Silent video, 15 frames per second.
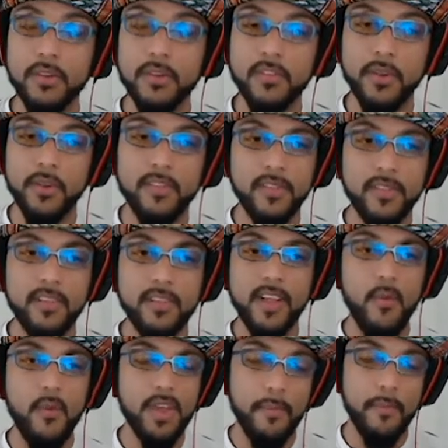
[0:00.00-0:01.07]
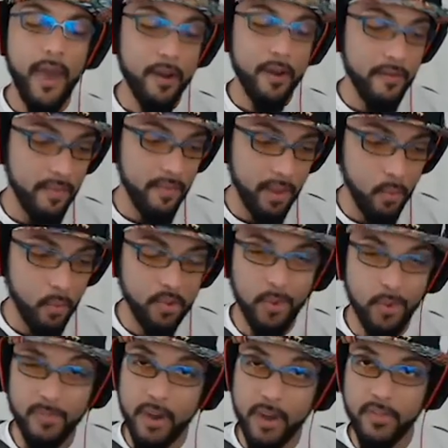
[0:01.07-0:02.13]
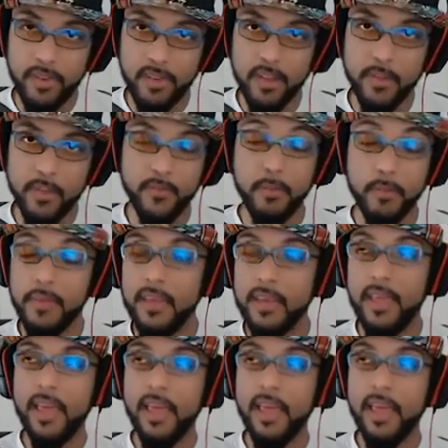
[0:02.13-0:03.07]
So it's not really a matter of like which one's better than the other for me.